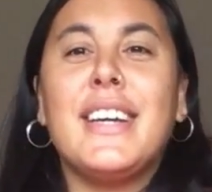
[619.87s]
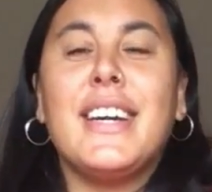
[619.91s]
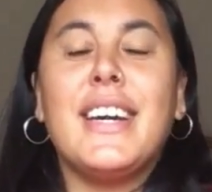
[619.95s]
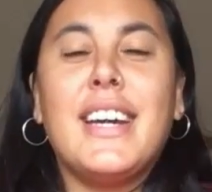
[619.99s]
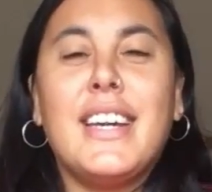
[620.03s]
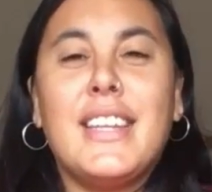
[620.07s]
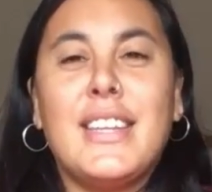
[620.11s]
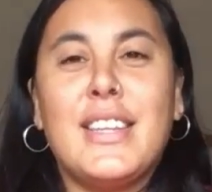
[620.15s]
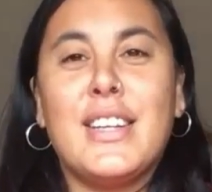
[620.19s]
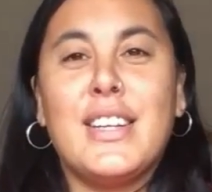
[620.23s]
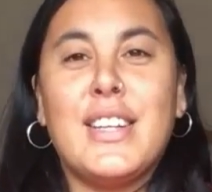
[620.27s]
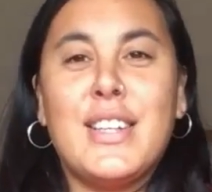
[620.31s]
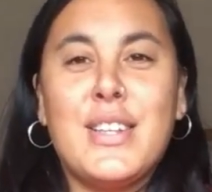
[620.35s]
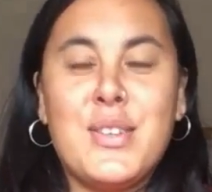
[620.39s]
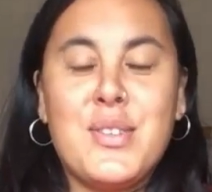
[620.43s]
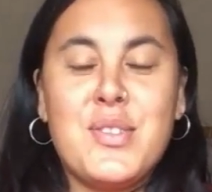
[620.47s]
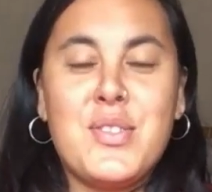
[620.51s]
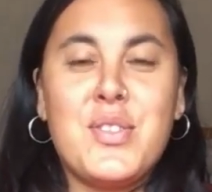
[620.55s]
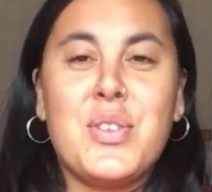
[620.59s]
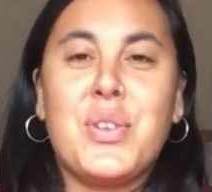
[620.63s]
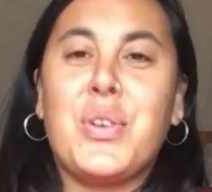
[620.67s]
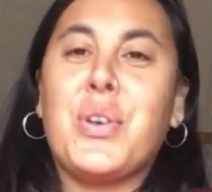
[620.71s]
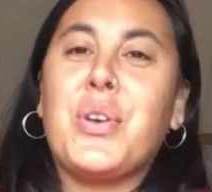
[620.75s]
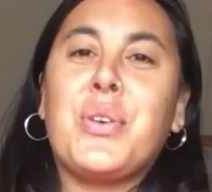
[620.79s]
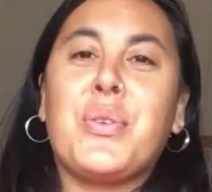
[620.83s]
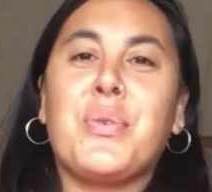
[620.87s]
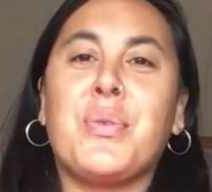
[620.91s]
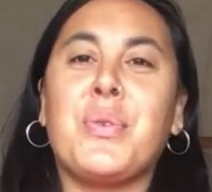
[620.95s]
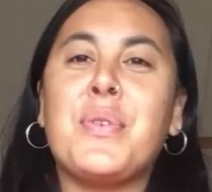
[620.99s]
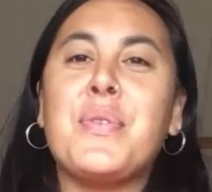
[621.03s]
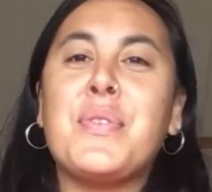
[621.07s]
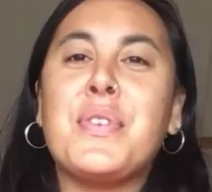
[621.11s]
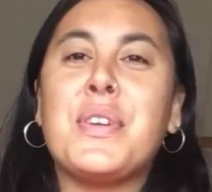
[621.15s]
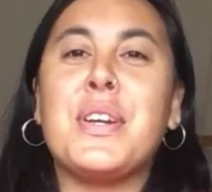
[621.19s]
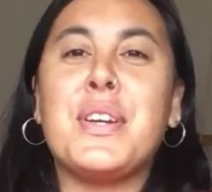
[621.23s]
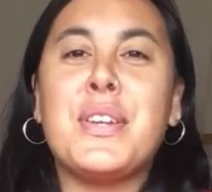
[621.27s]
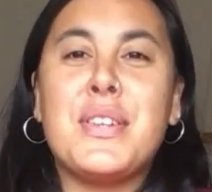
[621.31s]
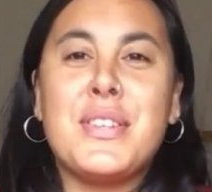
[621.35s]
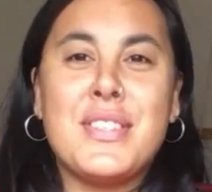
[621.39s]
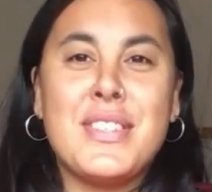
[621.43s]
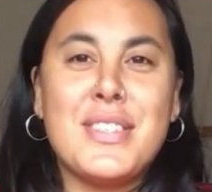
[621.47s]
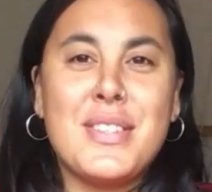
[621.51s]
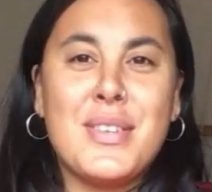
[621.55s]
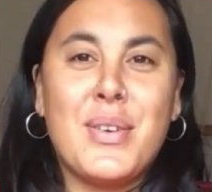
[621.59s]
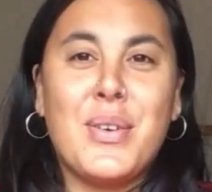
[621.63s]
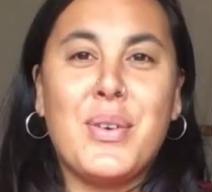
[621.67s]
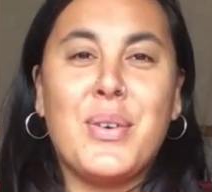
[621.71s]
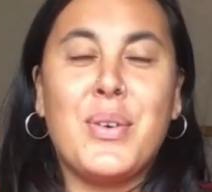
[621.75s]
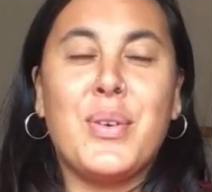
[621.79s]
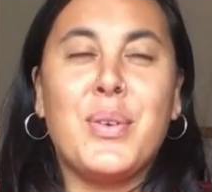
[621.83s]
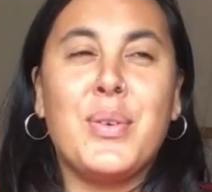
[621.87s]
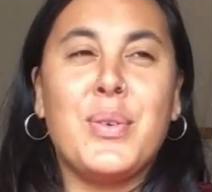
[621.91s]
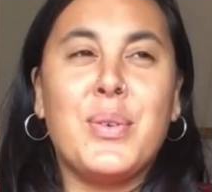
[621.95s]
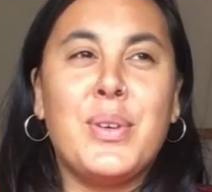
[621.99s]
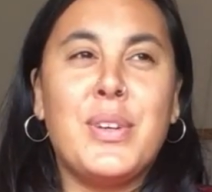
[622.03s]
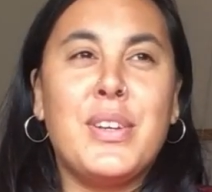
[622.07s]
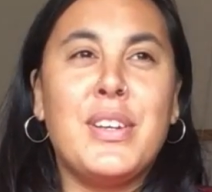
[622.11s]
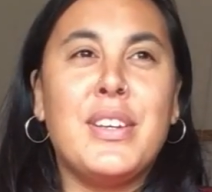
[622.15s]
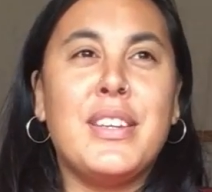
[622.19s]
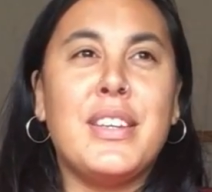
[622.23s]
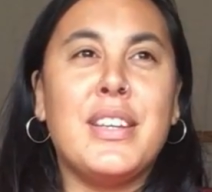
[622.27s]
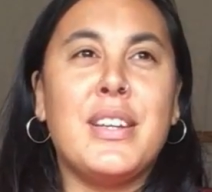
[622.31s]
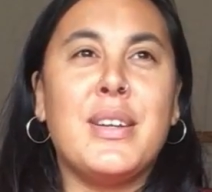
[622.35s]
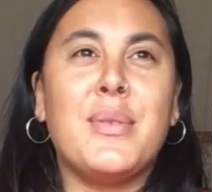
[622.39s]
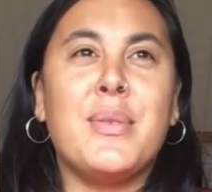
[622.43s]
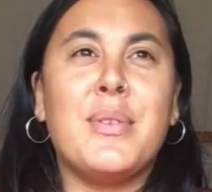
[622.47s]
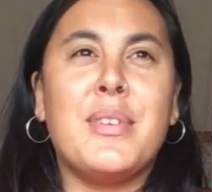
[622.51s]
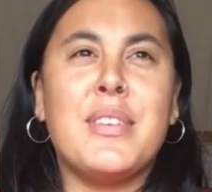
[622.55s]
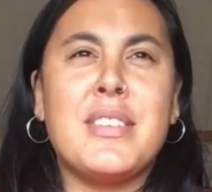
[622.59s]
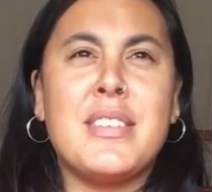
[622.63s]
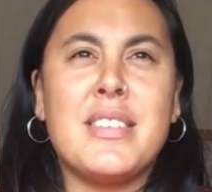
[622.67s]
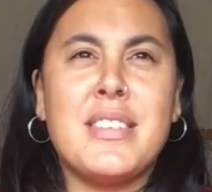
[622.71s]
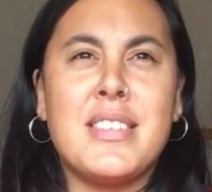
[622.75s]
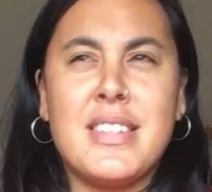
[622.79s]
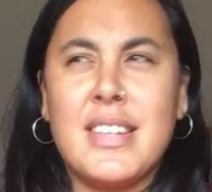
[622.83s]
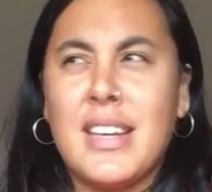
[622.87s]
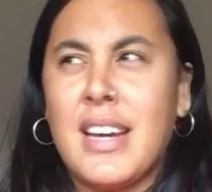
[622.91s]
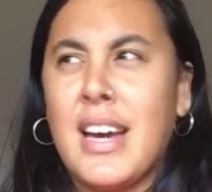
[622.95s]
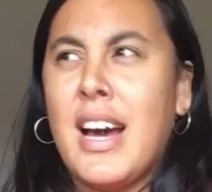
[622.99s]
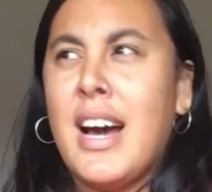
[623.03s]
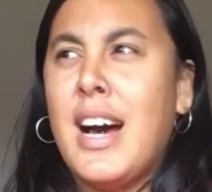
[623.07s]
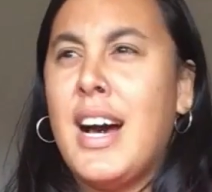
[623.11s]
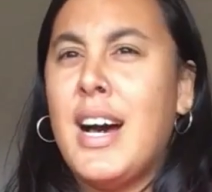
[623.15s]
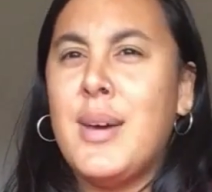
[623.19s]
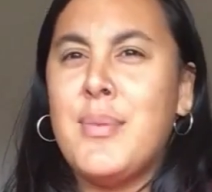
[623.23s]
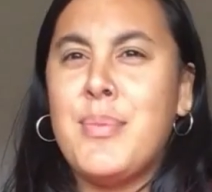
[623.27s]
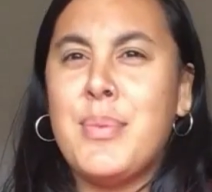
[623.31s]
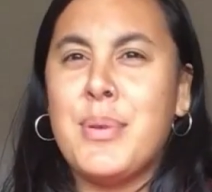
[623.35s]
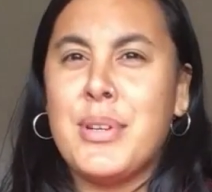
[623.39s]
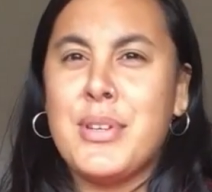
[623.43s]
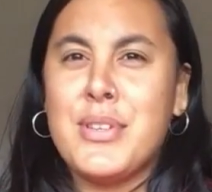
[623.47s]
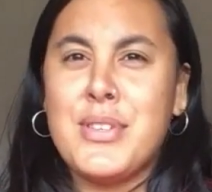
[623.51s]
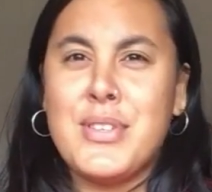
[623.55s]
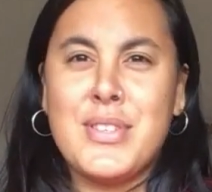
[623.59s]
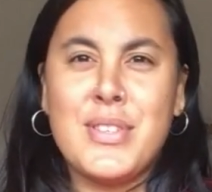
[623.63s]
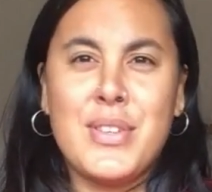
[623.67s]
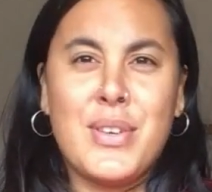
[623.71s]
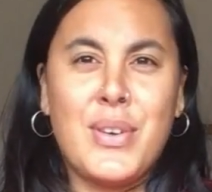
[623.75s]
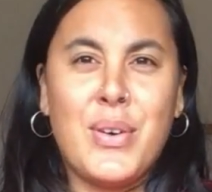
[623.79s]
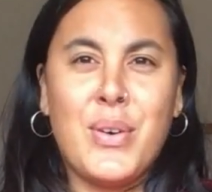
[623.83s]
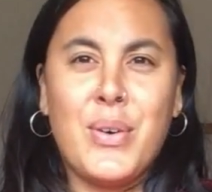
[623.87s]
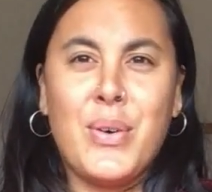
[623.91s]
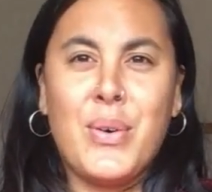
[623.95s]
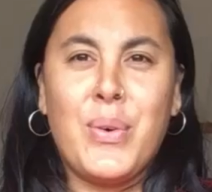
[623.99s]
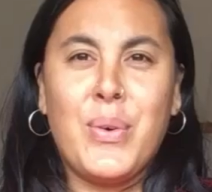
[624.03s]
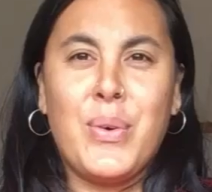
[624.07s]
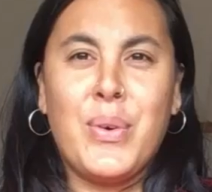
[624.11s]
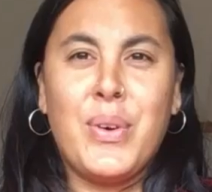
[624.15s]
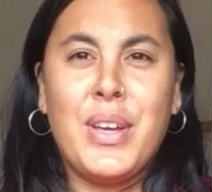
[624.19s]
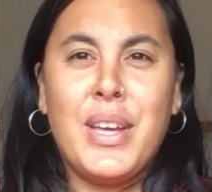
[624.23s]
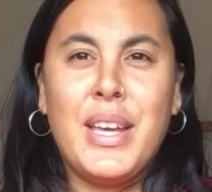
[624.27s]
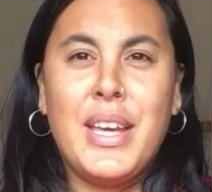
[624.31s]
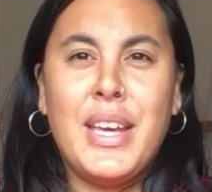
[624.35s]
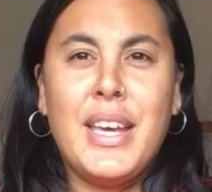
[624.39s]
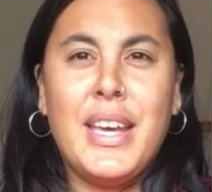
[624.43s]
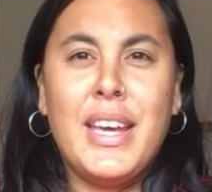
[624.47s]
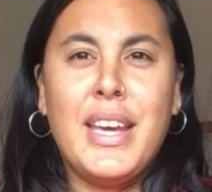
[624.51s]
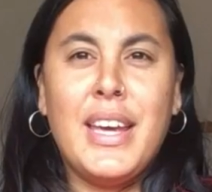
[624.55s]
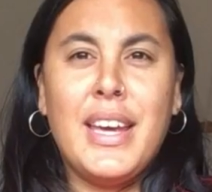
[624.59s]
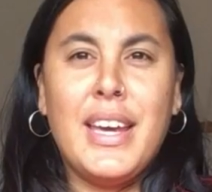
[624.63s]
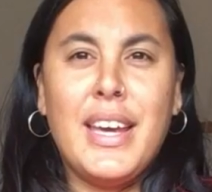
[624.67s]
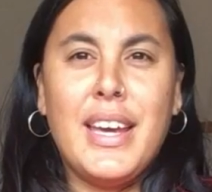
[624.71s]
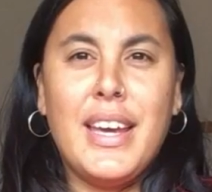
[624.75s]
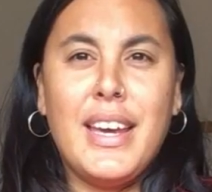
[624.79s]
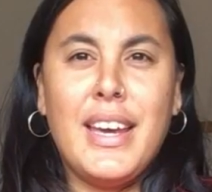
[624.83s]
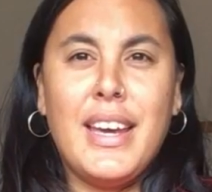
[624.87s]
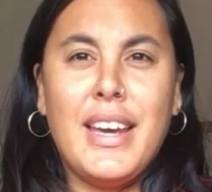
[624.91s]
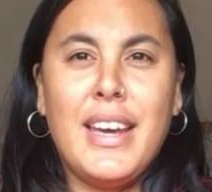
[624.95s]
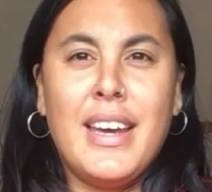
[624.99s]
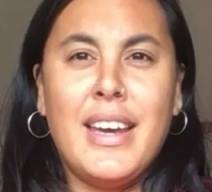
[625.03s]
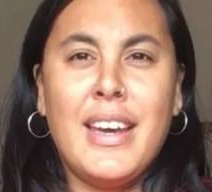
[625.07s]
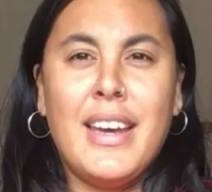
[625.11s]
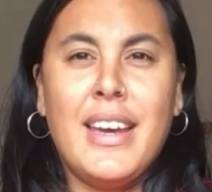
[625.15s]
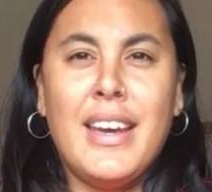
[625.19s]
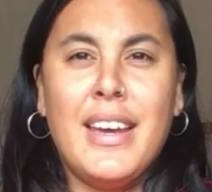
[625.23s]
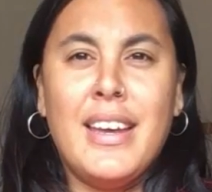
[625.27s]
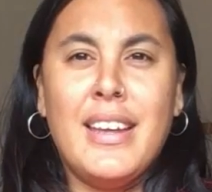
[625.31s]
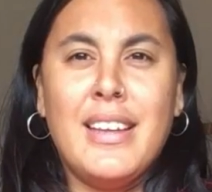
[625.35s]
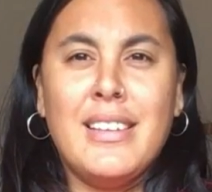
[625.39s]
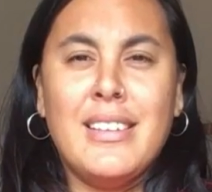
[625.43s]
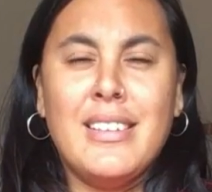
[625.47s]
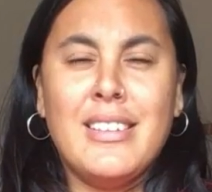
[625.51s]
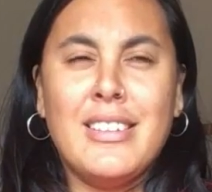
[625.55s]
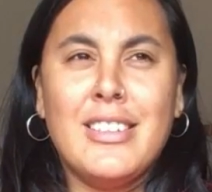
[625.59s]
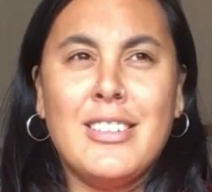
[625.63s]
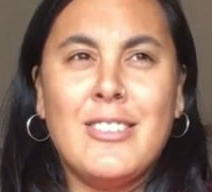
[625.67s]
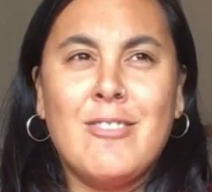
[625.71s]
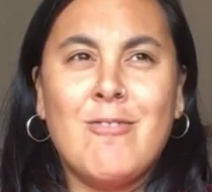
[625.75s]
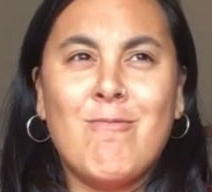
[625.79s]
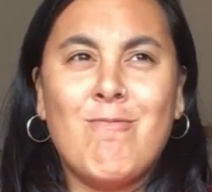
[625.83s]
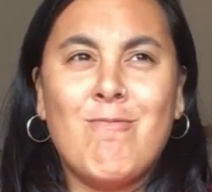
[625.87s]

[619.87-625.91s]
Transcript: and then I used to go to Riverdale school, and then I went to Te Hapara school, and